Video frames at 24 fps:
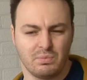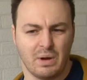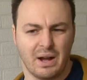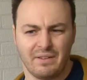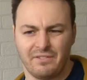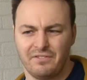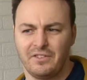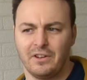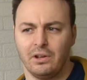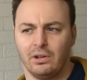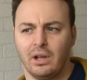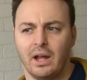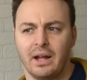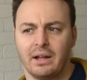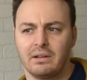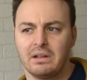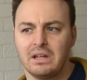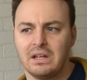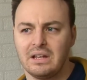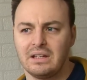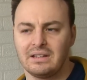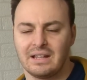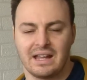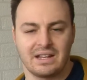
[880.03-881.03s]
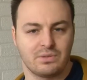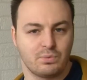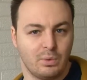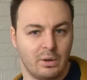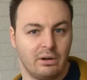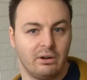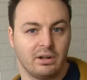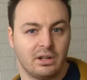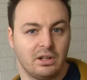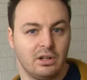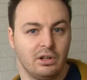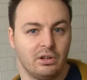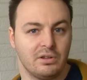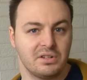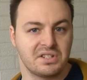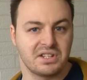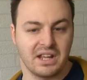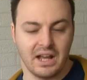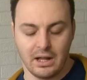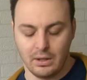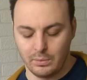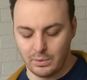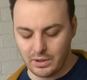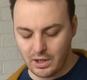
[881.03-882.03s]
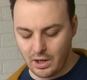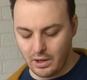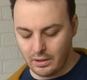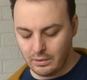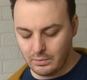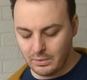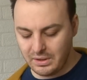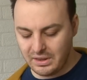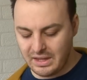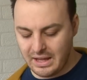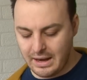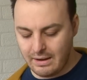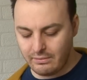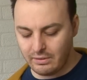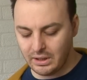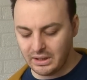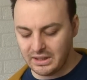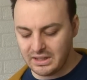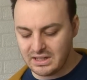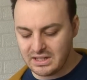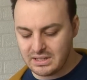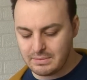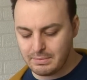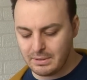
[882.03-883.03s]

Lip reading: I feel like that's where Acura Scale were going with their release.